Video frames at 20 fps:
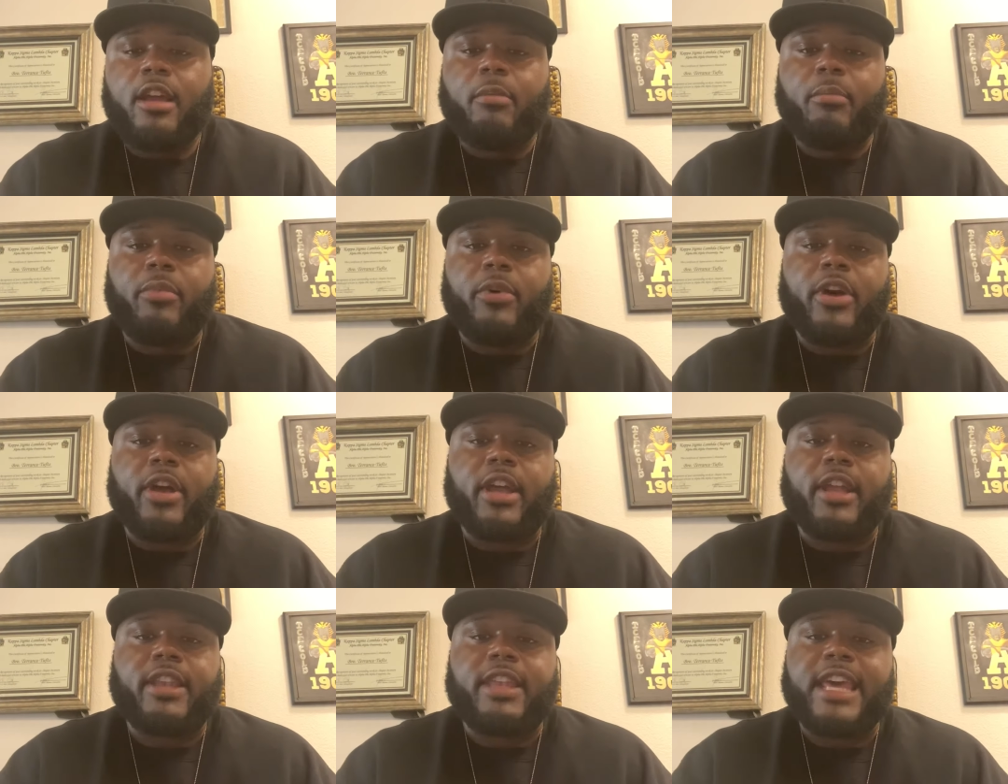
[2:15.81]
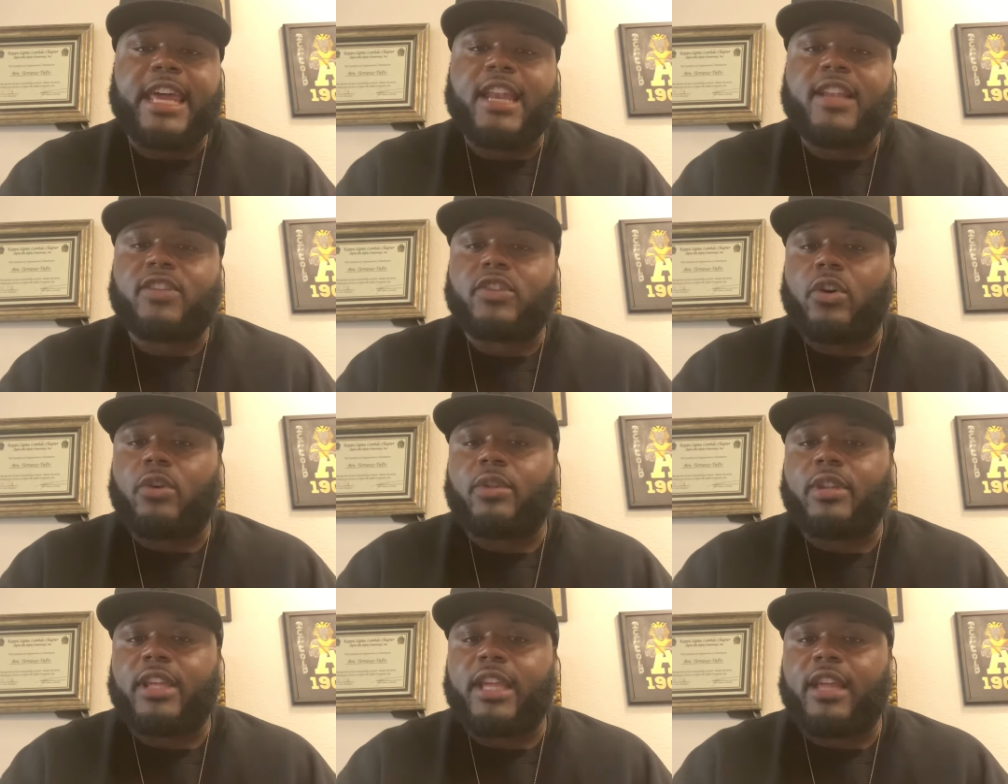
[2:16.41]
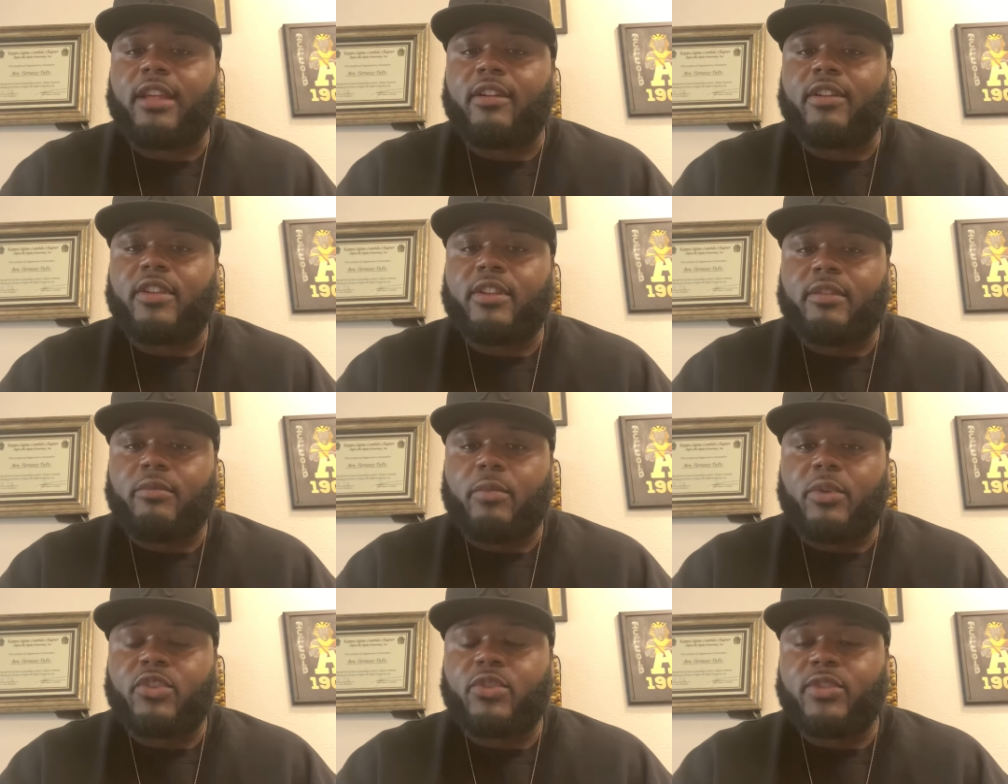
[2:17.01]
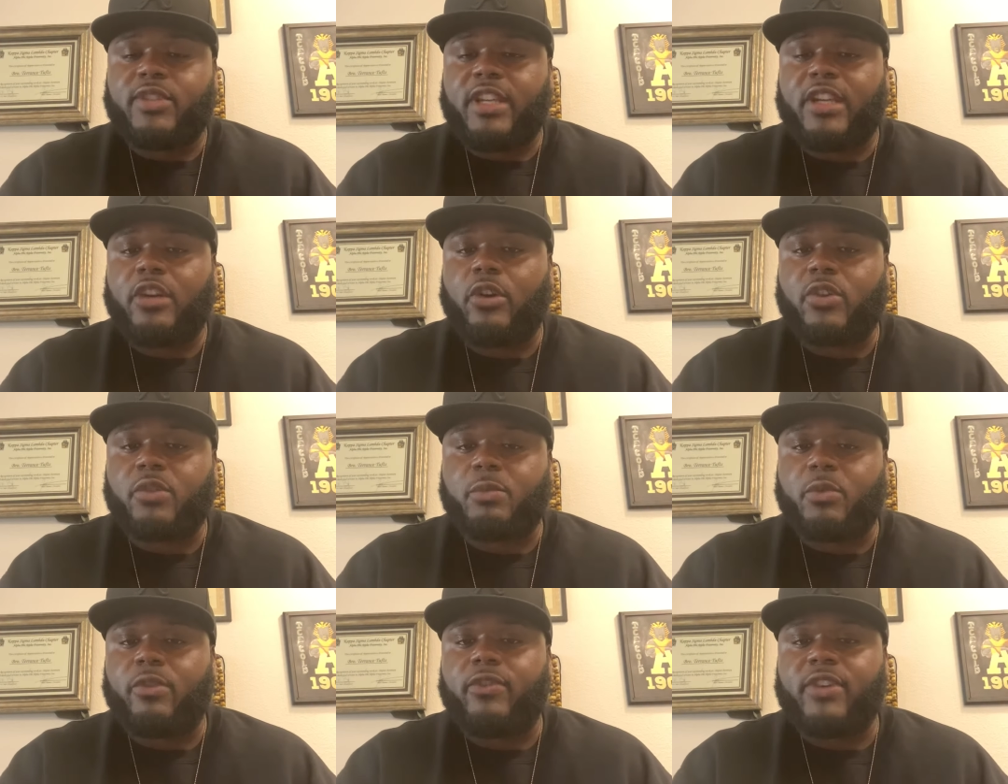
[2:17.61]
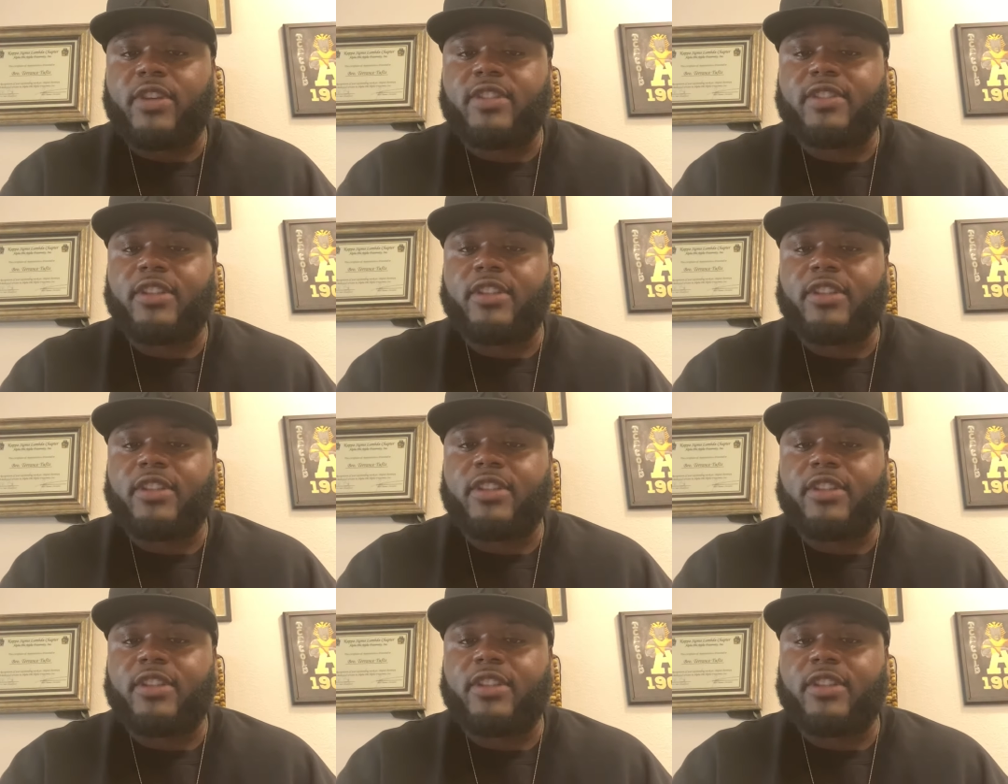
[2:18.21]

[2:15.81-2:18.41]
But that is only what you see in those movies.